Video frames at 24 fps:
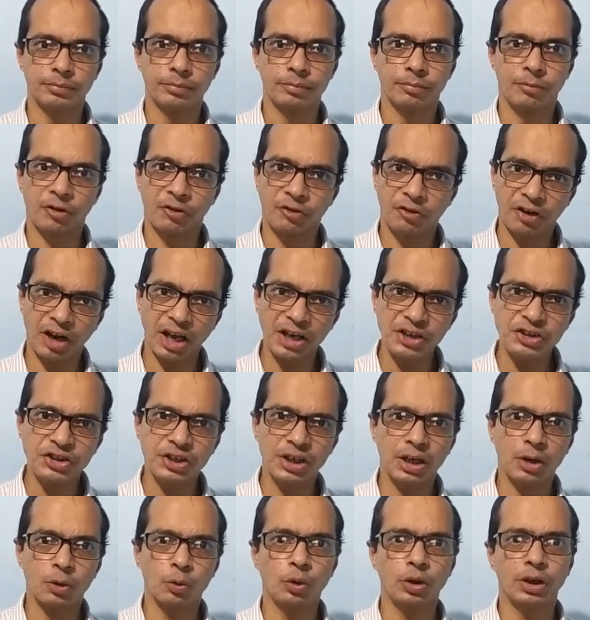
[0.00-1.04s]
Preference
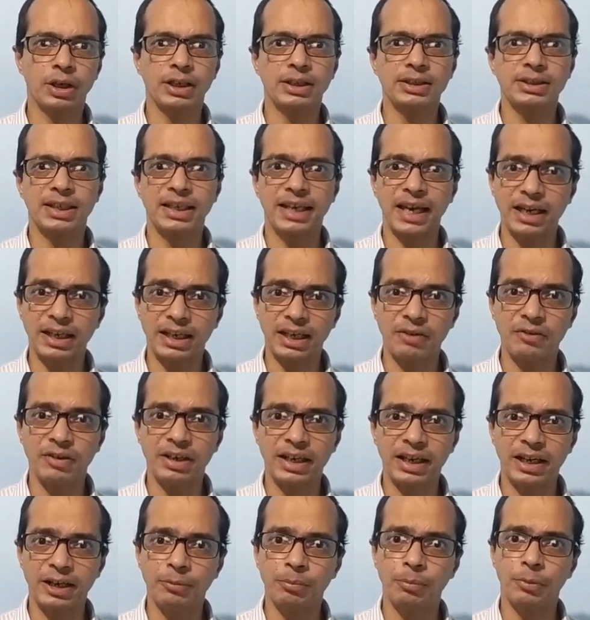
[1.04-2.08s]
shareholders get
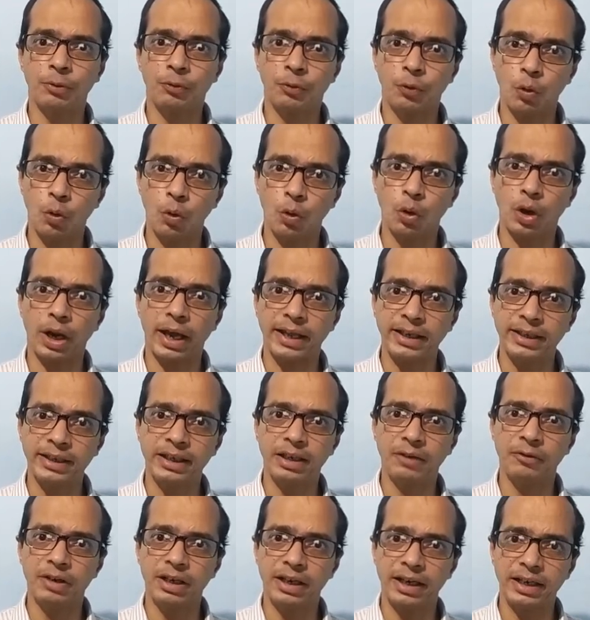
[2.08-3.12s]
dividend before any
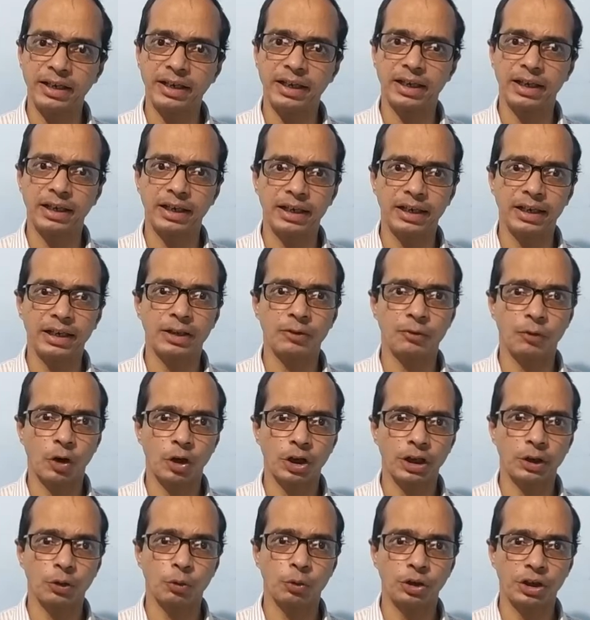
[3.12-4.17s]
dividend declared for
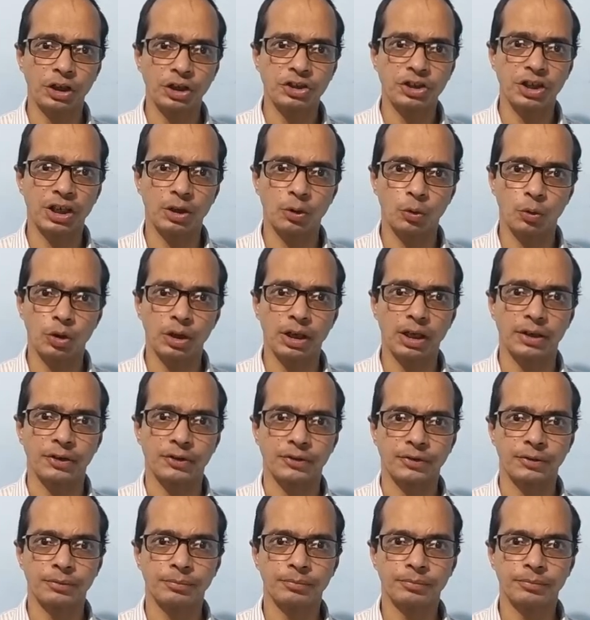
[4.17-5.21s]
equity
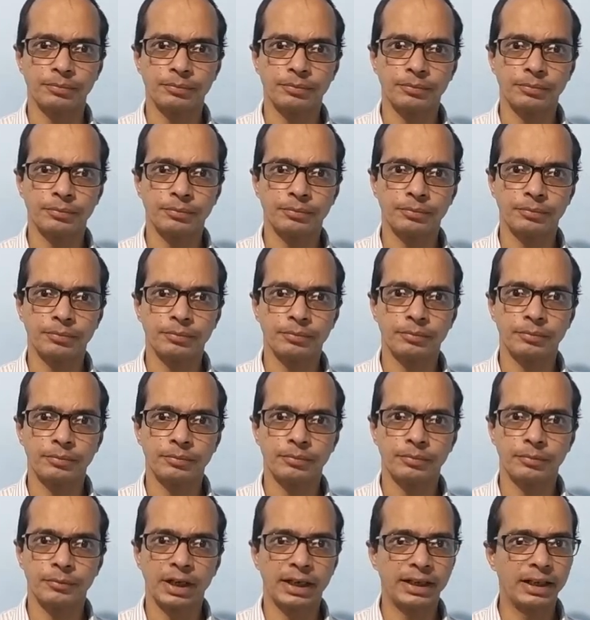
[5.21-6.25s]
shareholders,
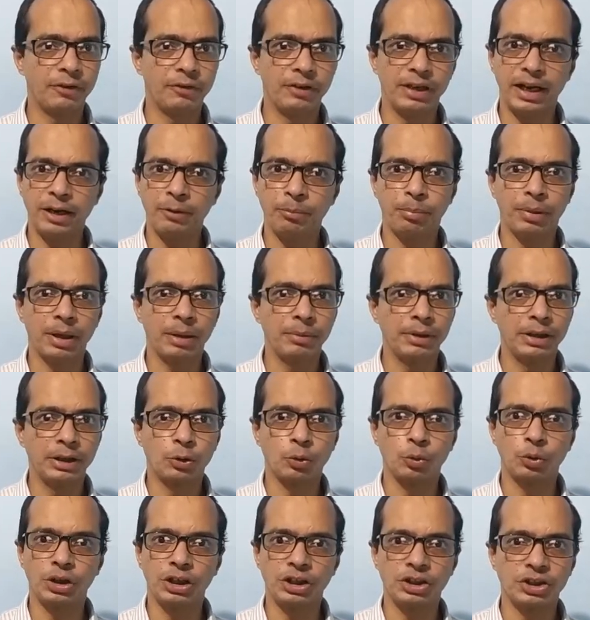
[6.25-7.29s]
and dividend payable
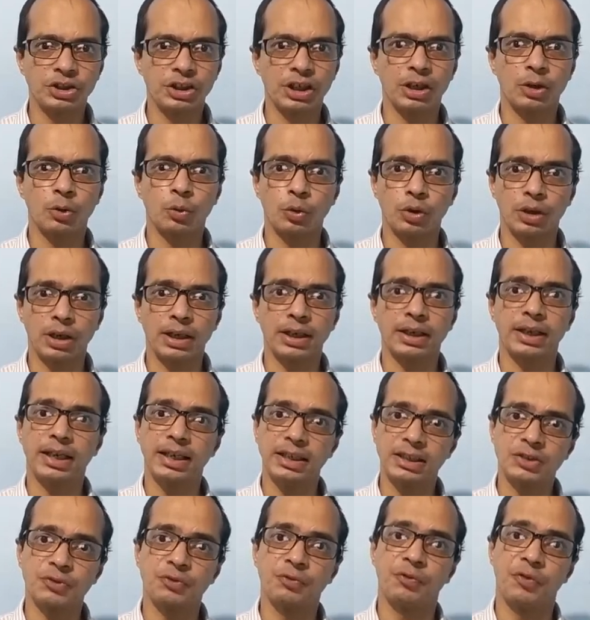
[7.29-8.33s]
to these shareholders
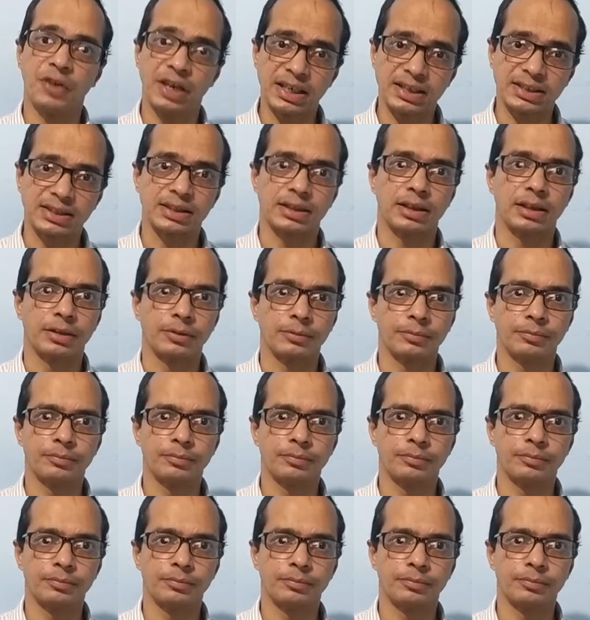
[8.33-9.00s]
is fixed.